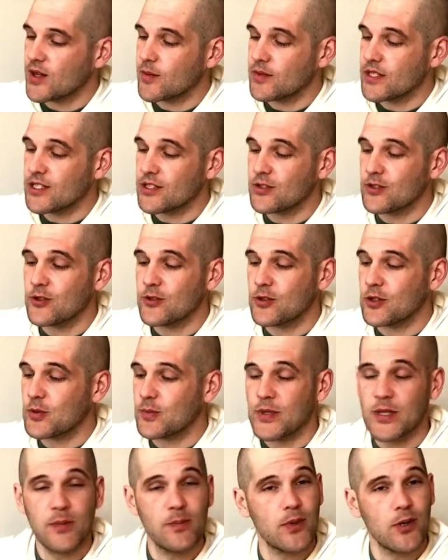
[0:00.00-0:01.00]
These two
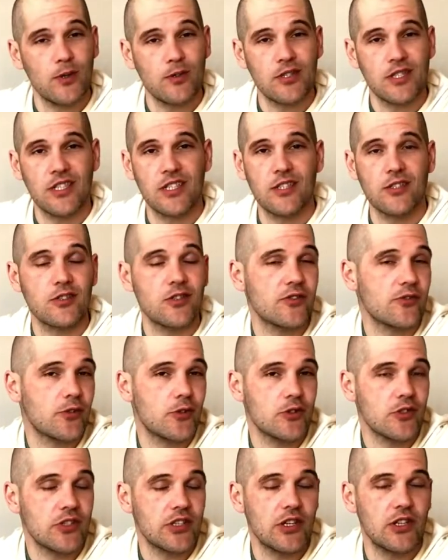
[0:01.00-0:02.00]
spitballs here, so of
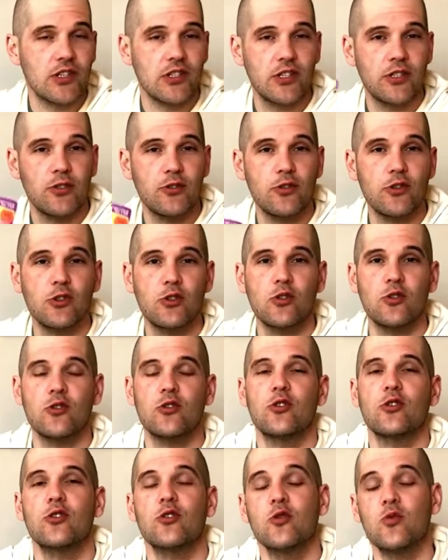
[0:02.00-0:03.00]
course they do
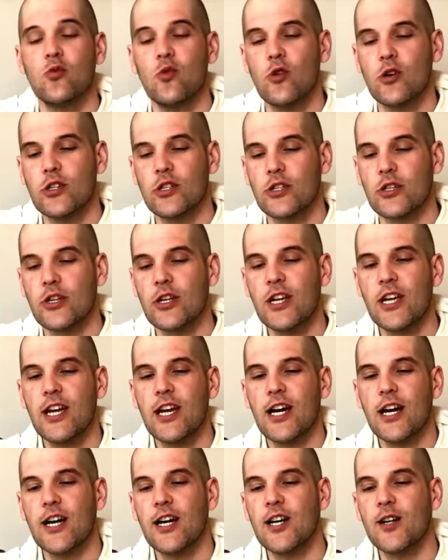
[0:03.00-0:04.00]
shoot water.
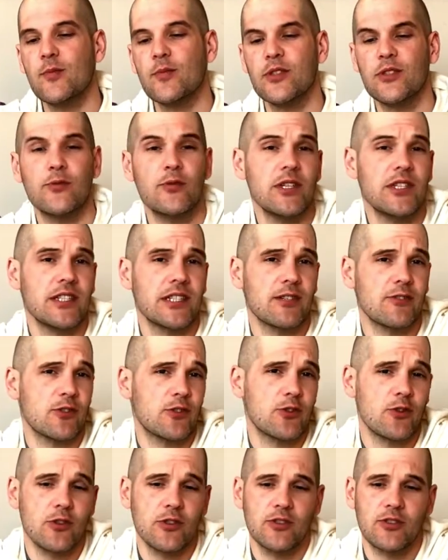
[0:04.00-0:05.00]
But the reason I was
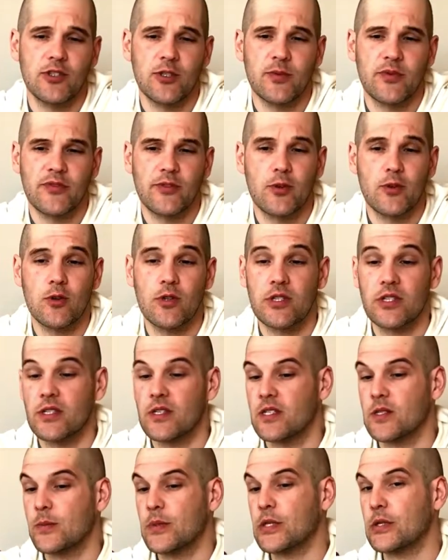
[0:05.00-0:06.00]
drawn to them, of course,
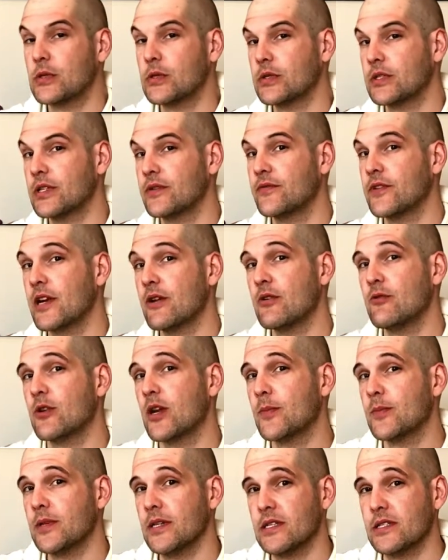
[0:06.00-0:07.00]
is because they're very
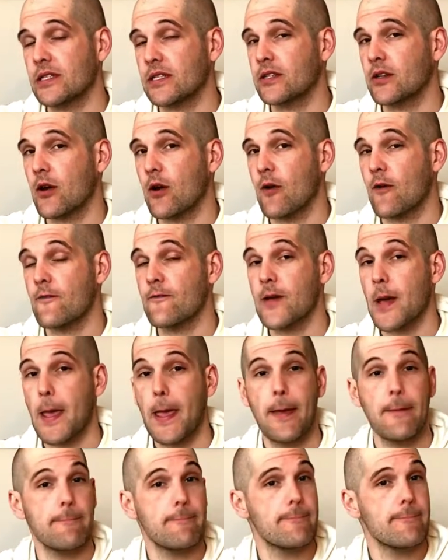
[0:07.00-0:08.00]
reminiscent of
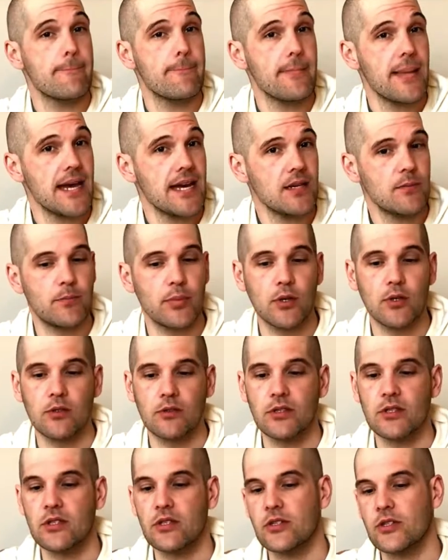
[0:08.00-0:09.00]
Mad
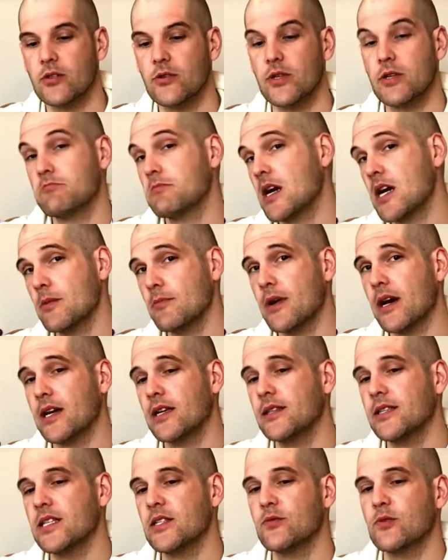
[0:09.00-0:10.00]
Balls. So in my
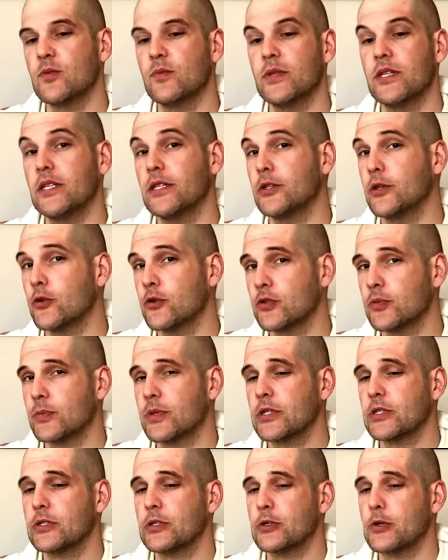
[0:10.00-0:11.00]
mind, these would be
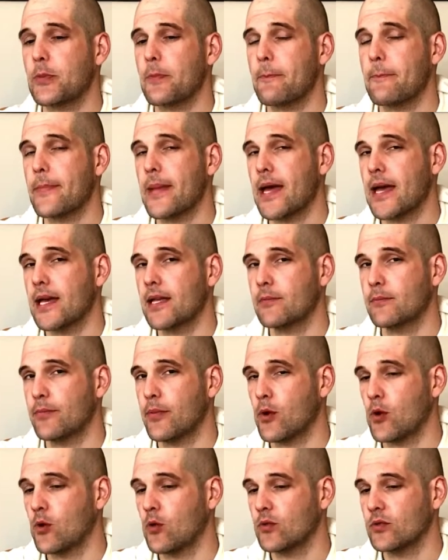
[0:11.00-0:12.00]
Ghostbuster Mad
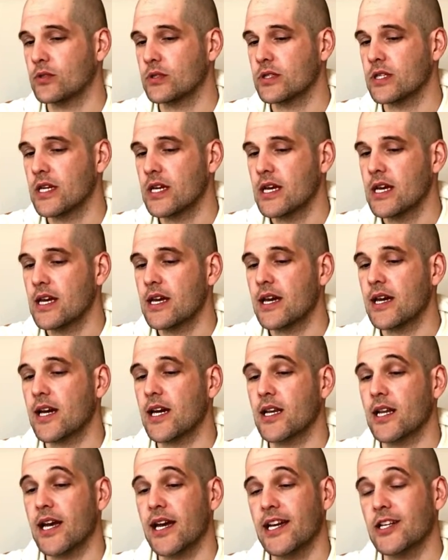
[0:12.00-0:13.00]
Balls.
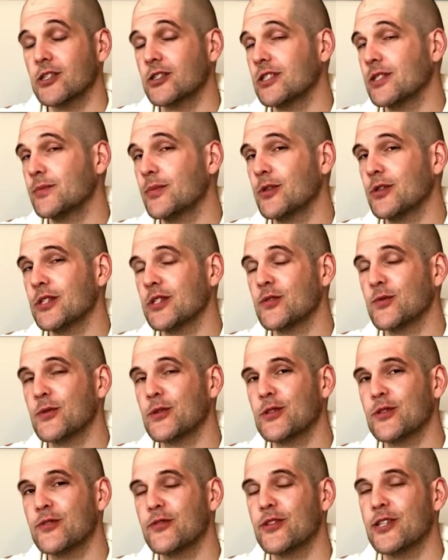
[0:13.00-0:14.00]
And I actually bought these from a
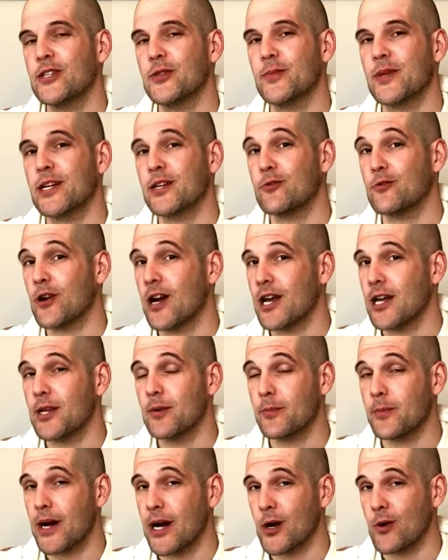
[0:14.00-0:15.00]
good friend of mine,
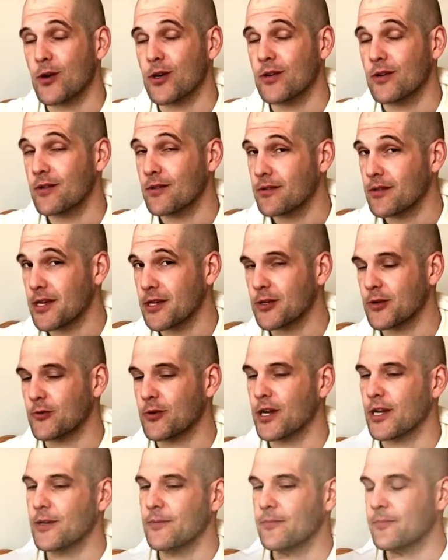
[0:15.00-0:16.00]
Ryan Bauer. Thank you,
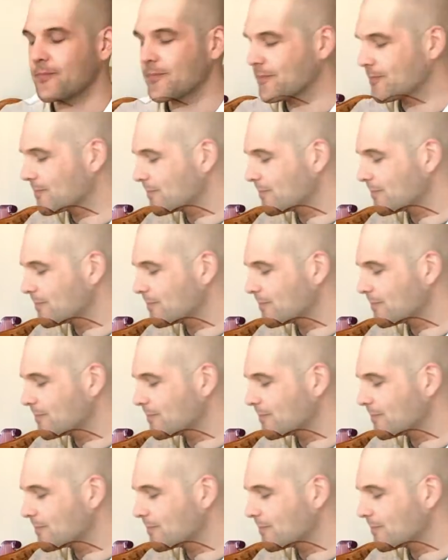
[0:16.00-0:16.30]
Ryan.